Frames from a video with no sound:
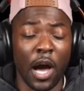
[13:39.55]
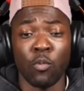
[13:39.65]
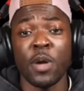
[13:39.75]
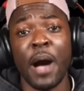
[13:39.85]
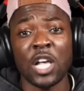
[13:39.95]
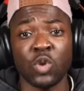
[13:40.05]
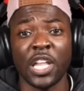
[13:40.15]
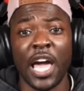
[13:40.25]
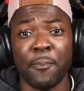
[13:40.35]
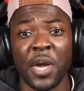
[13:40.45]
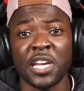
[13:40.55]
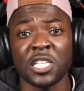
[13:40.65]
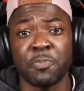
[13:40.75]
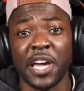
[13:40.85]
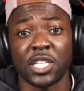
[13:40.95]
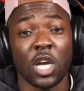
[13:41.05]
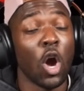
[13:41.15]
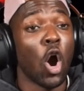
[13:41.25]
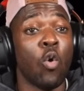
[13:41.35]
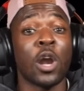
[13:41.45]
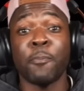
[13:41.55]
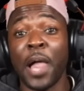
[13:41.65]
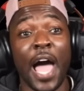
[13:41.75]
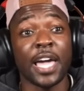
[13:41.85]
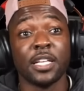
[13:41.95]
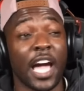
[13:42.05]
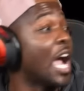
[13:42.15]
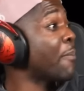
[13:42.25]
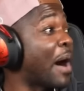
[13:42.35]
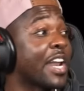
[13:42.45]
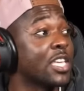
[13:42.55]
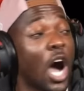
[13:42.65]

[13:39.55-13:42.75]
uh, we might as well let it be in this bitch. Who want to play? Everybody,